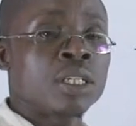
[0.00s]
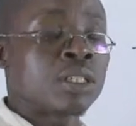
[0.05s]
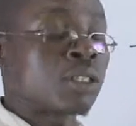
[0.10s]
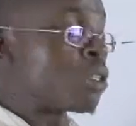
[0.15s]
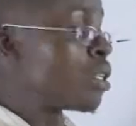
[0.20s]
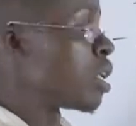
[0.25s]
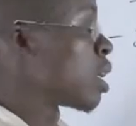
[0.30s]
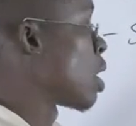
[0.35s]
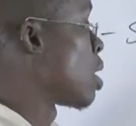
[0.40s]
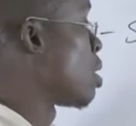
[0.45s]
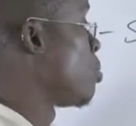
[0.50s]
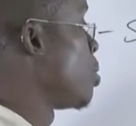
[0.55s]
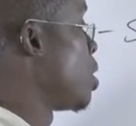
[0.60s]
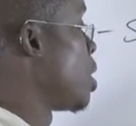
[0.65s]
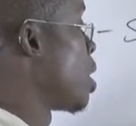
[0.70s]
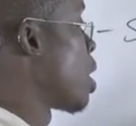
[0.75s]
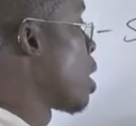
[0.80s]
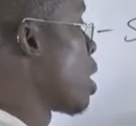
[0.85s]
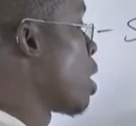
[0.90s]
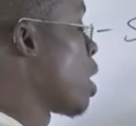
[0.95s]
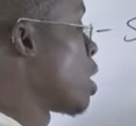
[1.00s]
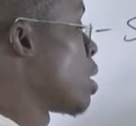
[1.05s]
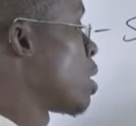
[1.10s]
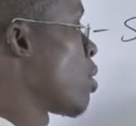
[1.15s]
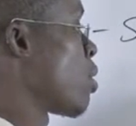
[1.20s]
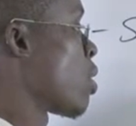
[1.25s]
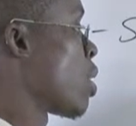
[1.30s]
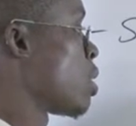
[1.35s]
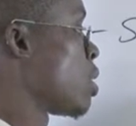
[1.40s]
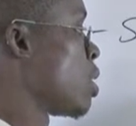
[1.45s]
So they can be
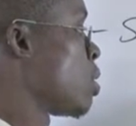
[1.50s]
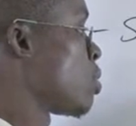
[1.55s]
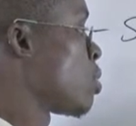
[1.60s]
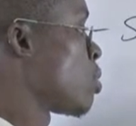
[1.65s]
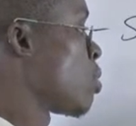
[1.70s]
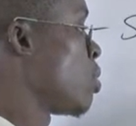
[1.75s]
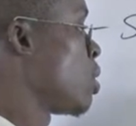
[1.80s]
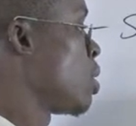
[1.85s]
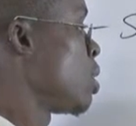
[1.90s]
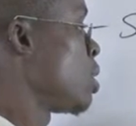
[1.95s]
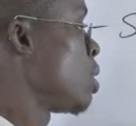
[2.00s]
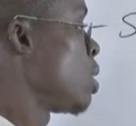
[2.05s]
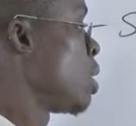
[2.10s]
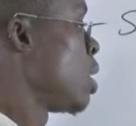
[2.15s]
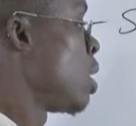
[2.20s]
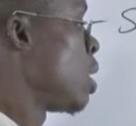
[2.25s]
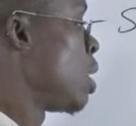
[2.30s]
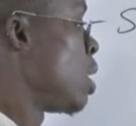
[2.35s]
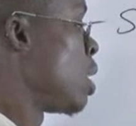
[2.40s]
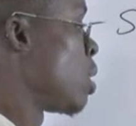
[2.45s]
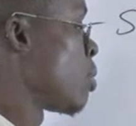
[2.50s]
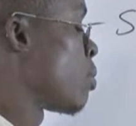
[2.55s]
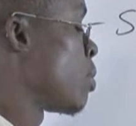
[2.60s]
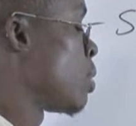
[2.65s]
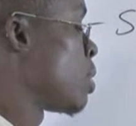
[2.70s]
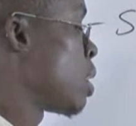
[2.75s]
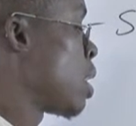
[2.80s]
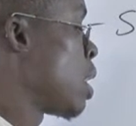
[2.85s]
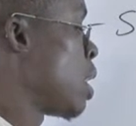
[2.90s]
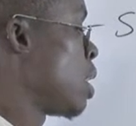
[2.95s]
categorized into solids,
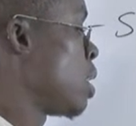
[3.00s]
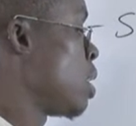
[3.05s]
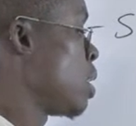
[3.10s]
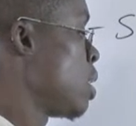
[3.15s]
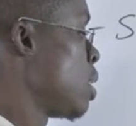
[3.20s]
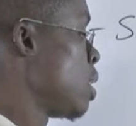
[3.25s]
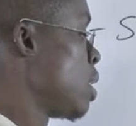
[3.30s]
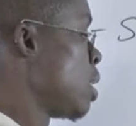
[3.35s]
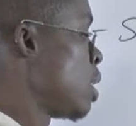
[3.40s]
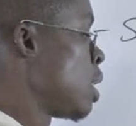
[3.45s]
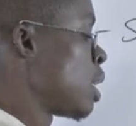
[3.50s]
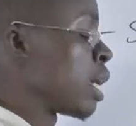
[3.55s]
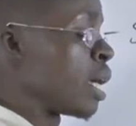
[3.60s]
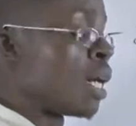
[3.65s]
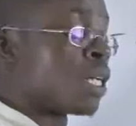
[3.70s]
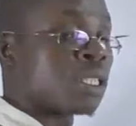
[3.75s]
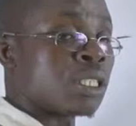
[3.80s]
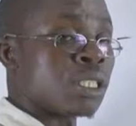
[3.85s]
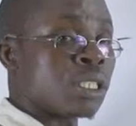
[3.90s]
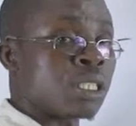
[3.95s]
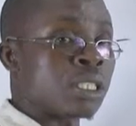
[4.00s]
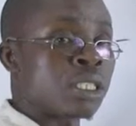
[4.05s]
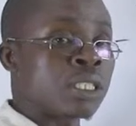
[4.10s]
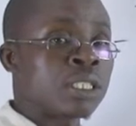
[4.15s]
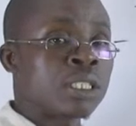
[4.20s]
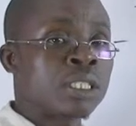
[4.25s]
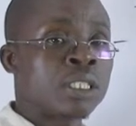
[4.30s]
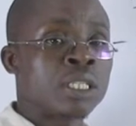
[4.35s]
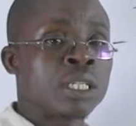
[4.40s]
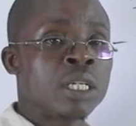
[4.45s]
liquids, and gases.
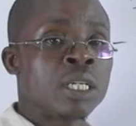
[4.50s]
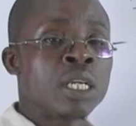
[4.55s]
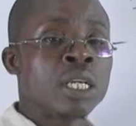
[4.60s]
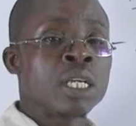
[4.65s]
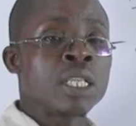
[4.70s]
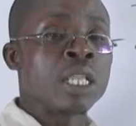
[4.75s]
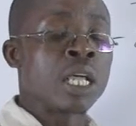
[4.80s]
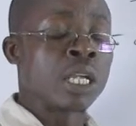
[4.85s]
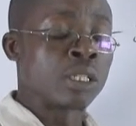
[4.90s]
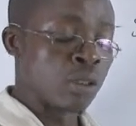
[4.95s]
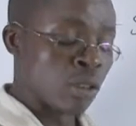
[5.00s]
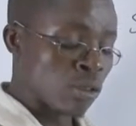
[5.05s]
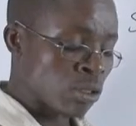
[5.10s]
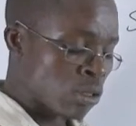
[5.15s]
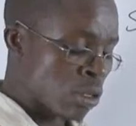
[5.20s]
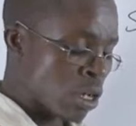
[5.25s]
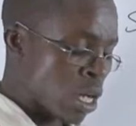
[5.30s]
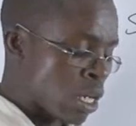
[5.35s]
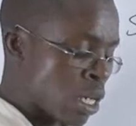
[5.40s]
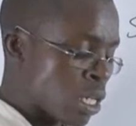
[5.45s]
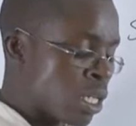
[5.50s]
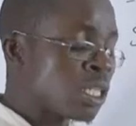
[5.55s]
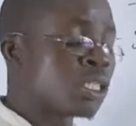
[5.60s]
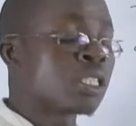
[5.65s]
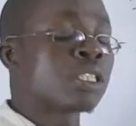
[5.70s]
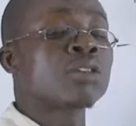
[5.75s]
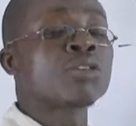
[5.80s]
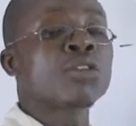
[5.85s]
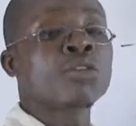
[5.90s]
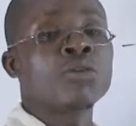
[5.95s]
There is also another
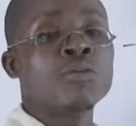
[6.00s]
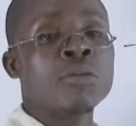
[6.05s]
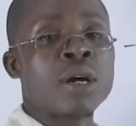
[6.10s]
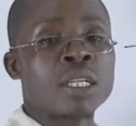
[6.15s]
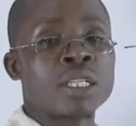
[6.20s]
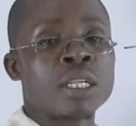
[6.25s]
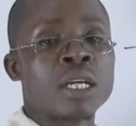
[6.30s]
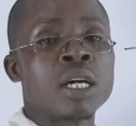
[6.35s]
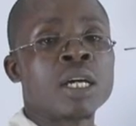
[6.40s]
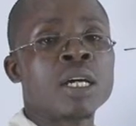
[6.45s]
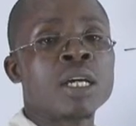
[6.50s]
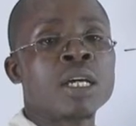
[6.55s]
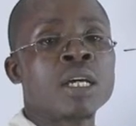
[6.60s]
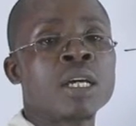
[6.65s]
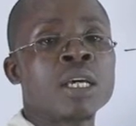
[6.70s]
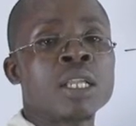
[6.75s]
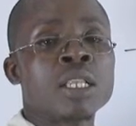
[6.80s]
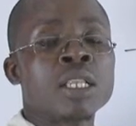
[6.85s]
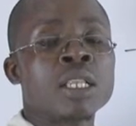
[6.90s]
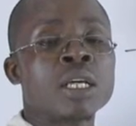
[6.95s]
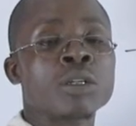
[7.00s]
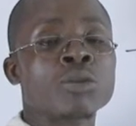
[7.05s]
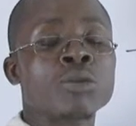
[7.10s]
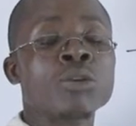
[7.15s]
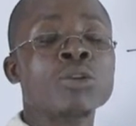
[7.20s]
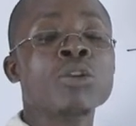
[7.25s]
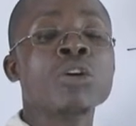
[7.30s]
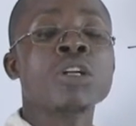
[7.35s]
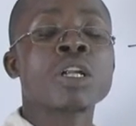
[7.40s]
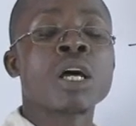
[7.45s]
state of matter that
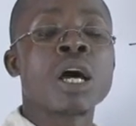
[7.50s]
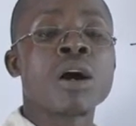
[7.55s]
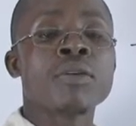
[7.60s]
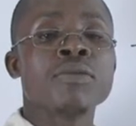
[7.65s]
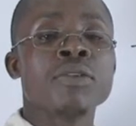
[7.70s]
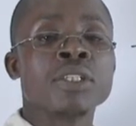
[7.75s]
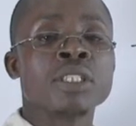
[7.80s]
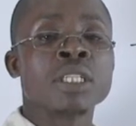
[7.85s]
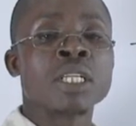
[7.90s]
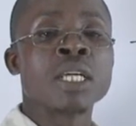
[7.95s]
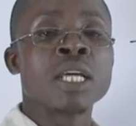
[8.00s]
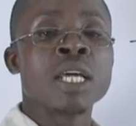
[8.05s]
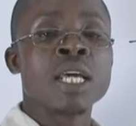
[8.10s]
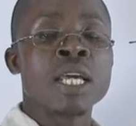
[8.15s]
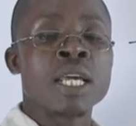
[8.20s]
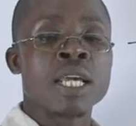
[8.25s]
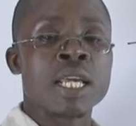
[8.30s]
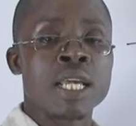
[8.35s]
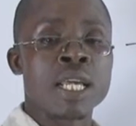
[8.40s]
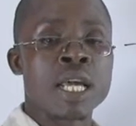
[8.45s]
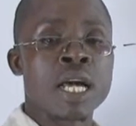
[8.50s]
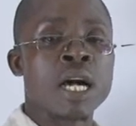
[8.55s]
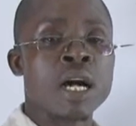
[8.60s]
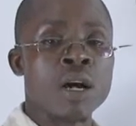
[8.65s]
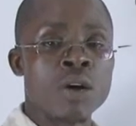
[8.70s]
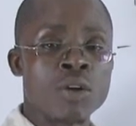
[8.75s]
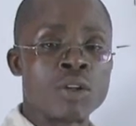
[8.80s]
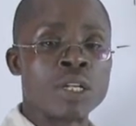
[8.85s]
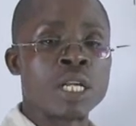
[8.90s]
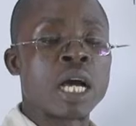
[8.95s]
we don't have it
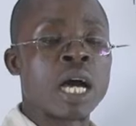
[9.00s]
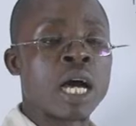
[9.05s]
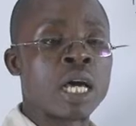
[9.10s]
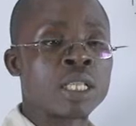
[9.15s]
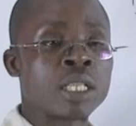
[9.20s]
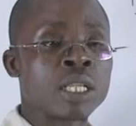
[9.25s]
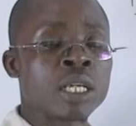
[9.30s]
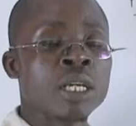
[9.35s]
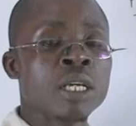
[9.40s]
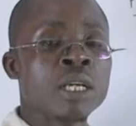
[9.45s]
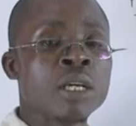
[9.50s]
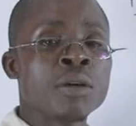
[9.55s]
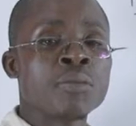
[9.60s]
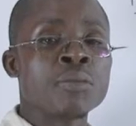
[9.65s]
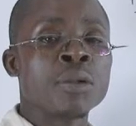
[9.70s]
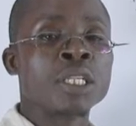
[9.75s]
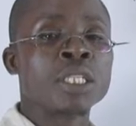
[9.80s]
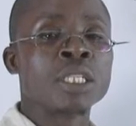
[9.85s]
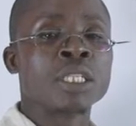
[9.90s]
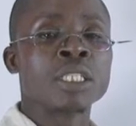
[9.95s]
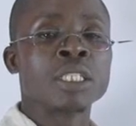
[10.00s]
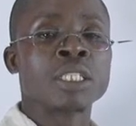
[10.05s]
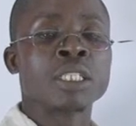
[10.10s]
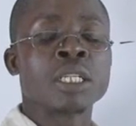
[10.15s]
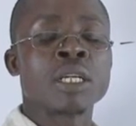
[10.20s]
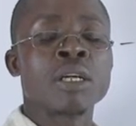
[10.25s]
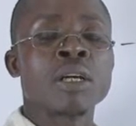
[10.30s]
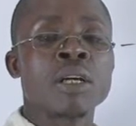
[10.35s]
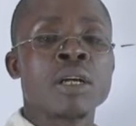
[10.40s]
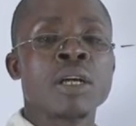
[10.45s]
here on Earth, but it
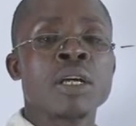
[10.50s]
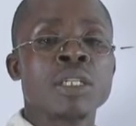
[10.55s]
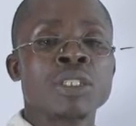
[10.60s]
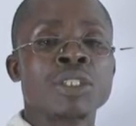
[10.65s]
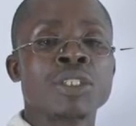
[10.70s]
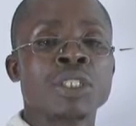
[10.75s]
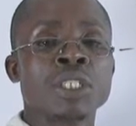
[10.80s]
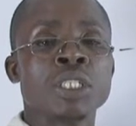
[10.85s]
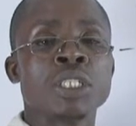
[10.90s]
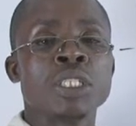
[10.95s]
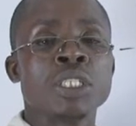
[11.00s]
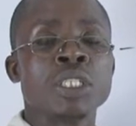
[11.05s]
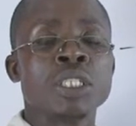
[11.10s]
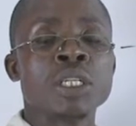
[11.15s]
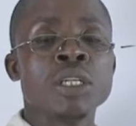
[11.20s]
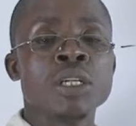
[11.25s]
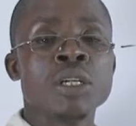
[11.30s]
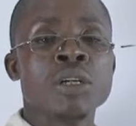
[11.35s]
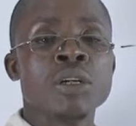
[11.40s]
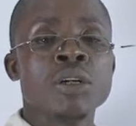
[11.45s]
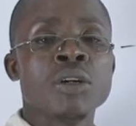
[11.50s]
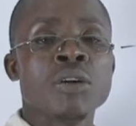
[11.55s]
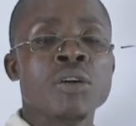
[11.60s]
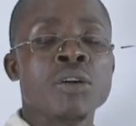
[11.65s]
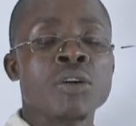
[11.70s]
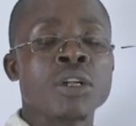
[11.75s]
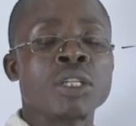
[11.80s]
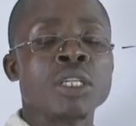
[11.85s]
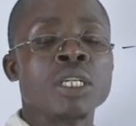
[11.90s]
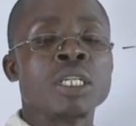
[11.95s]
is seen
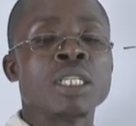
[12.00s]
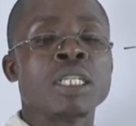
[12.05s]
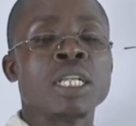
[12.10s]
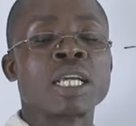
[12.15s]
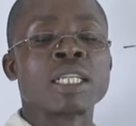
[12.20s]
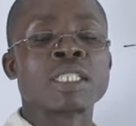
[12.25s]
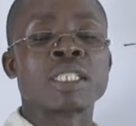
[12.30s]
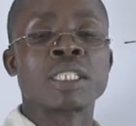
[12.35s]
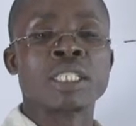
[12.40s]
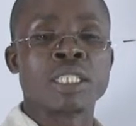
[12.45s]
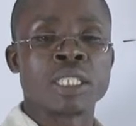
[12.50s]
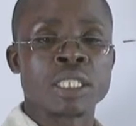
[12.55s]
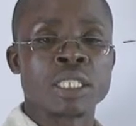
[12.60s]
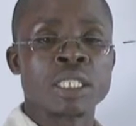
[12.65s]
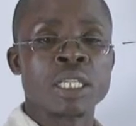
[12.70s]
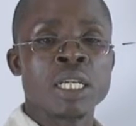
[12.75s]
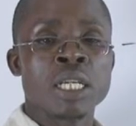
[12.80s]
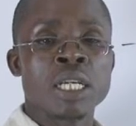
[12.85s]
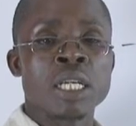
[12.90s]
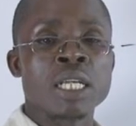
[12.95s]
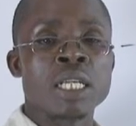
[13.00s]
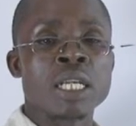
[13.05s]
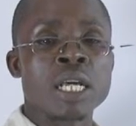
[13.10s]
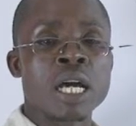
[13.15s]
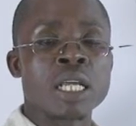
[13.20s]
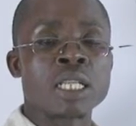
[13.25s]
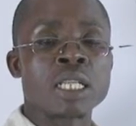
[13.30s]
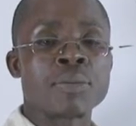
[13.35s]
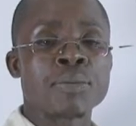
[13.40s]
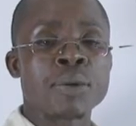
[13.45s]
or it exists in
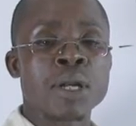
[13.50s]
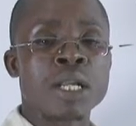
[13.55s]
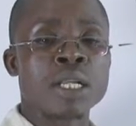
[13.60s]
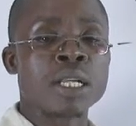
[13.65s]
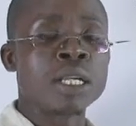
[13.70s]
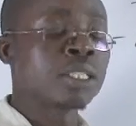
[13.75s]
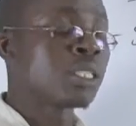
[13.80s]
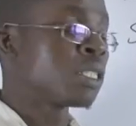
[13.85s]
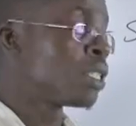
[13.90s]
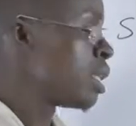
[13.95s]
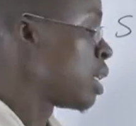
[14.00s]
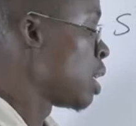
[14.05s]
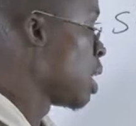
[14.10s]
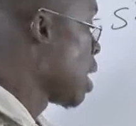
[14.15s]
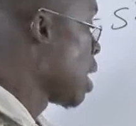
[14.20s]
other planets,